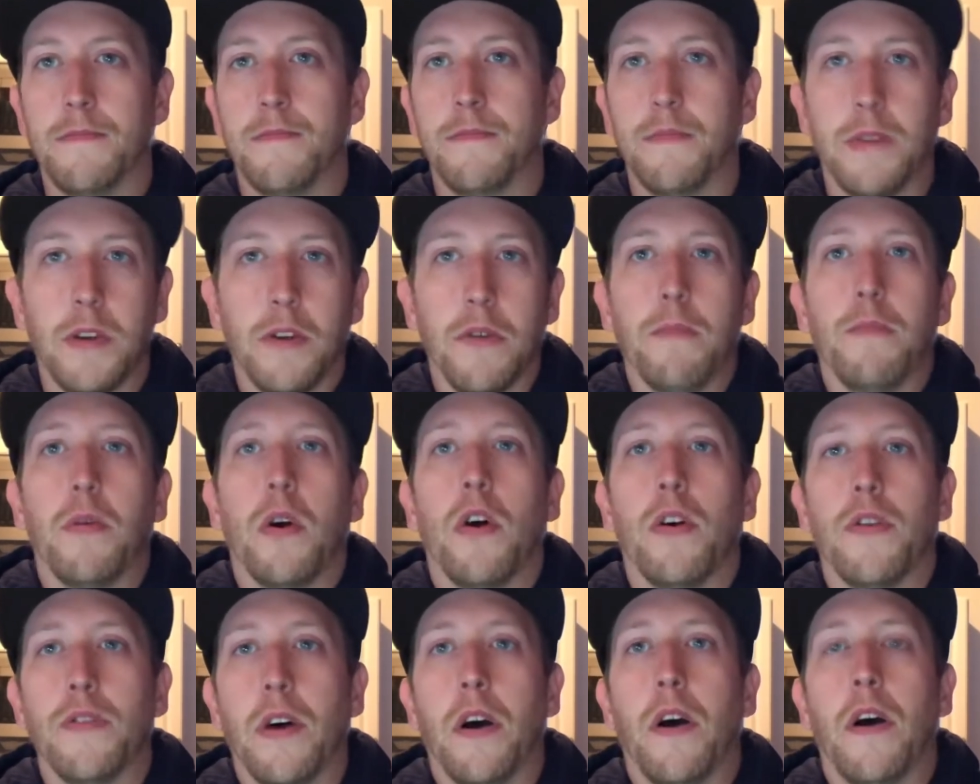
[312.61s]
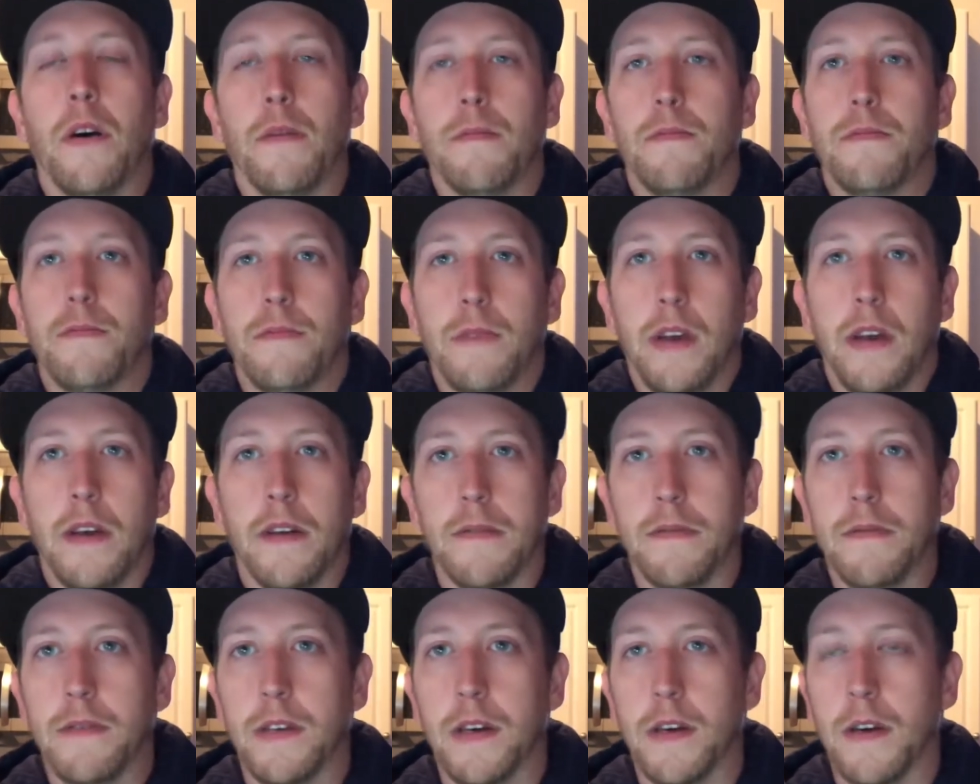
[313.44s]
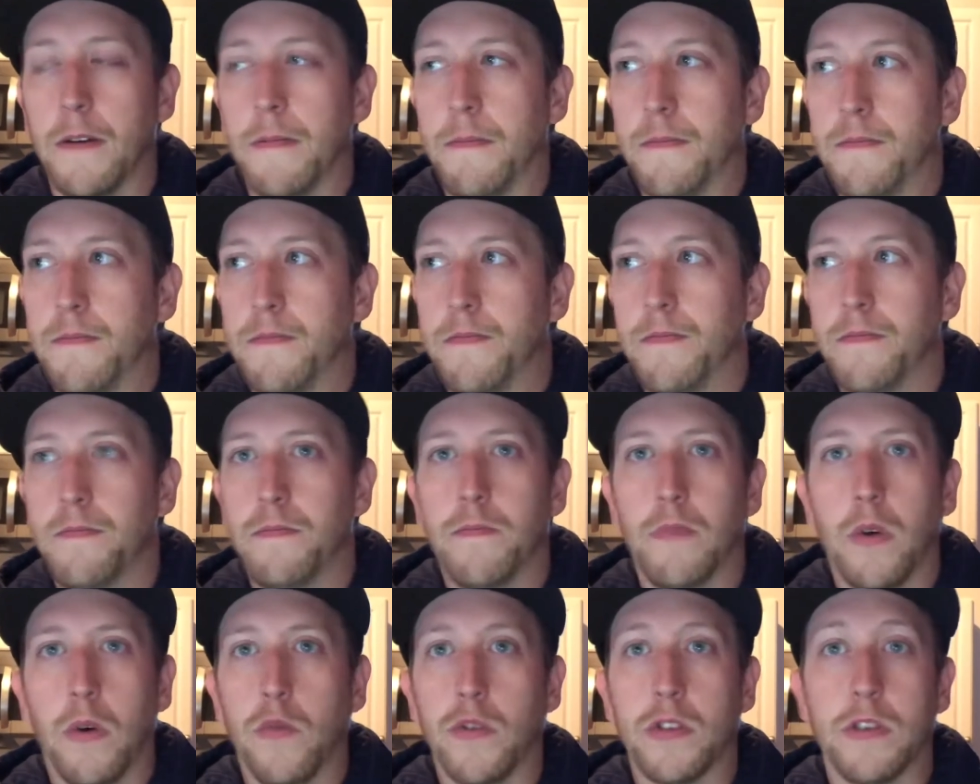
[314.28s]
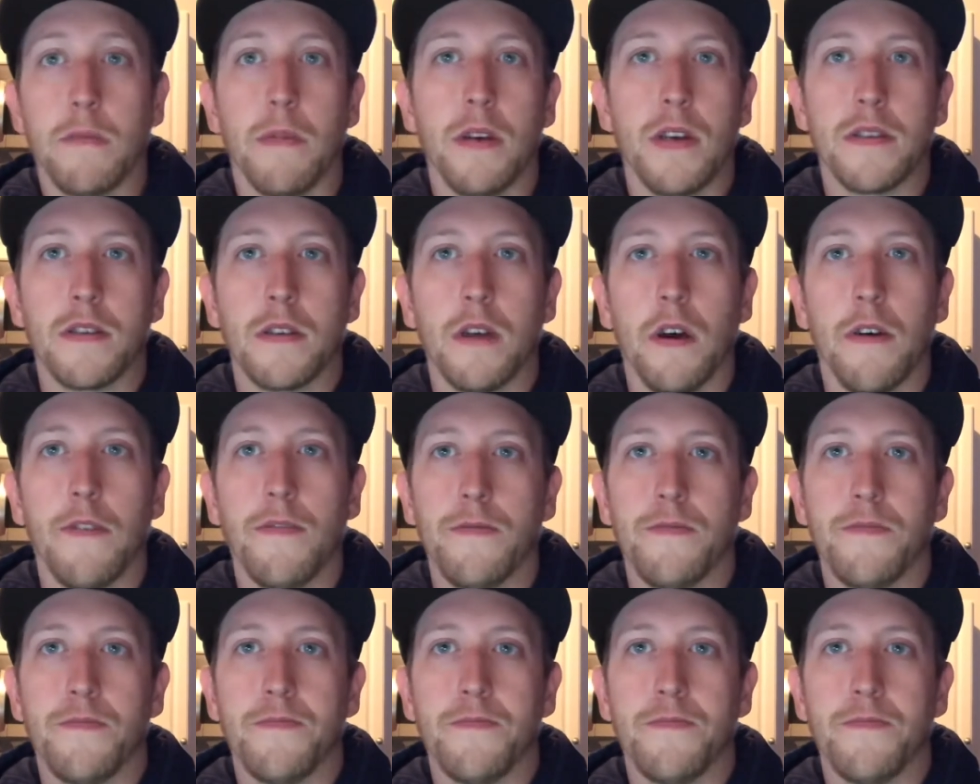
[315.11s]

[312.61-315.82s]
you know, balled up and uh, I wasn't myself.